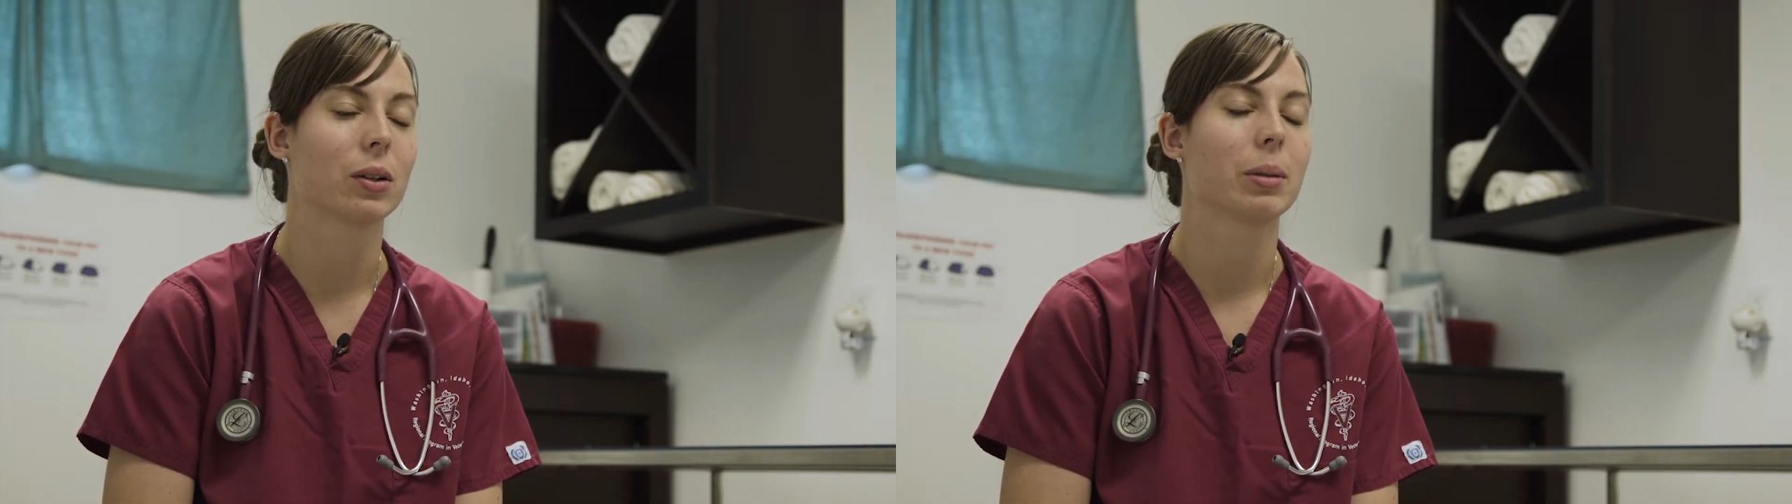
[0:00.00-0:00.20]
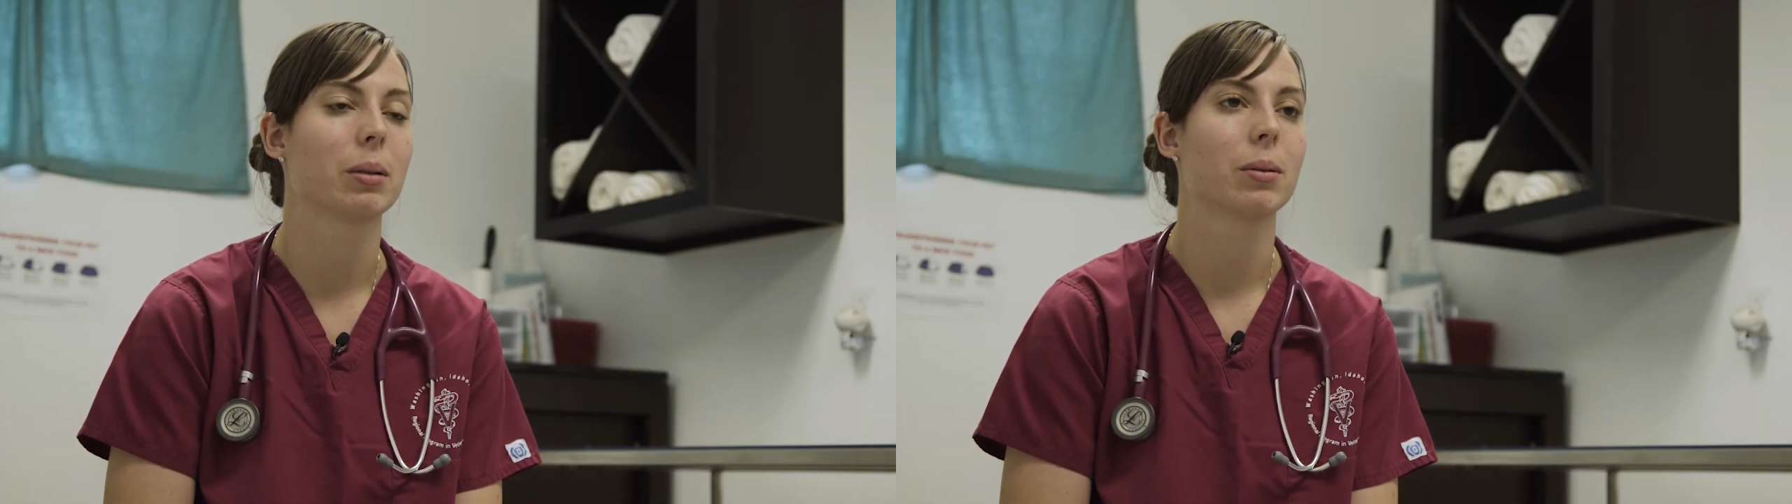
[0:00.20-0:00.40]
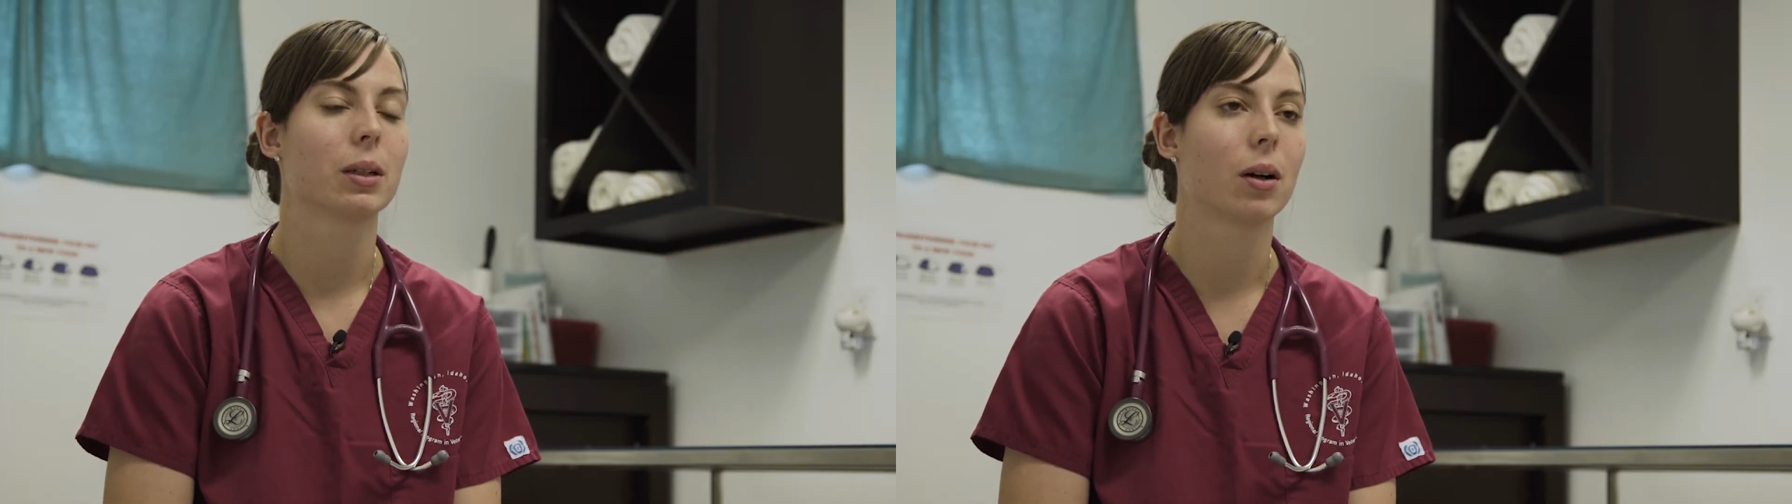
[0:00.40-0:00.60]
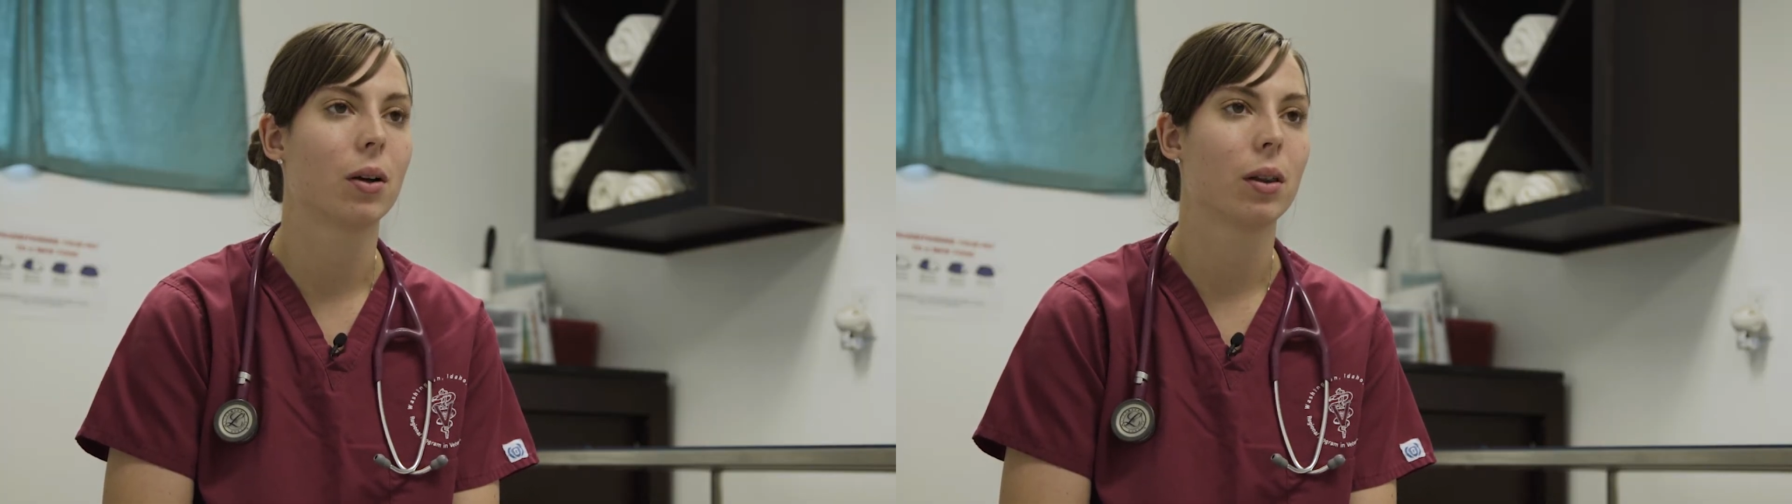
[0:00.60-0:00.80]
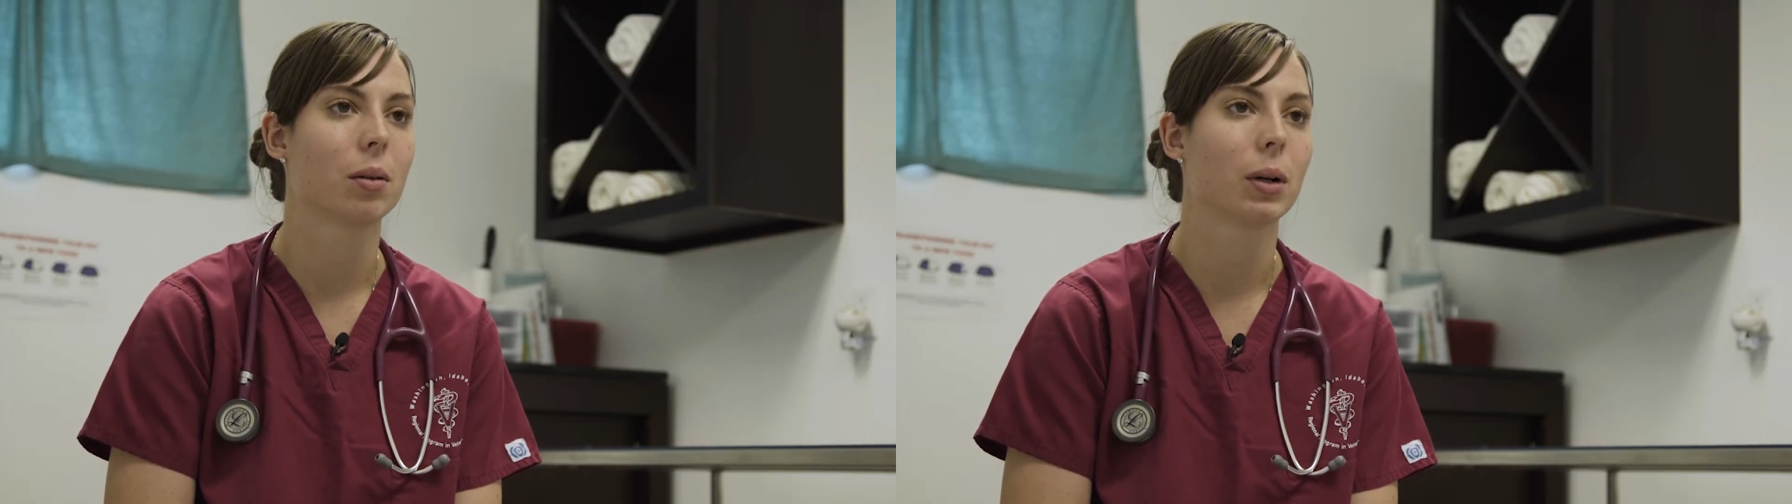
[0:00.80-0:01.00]
or be able to
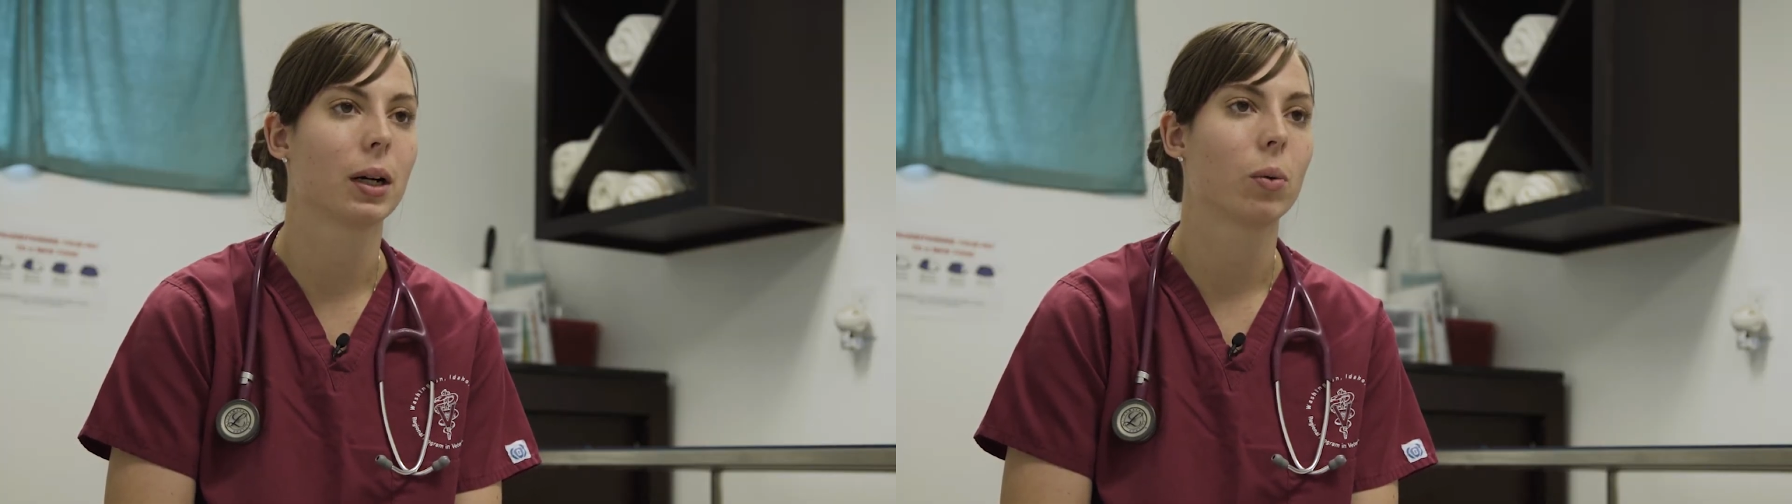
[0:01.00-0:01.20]
call them right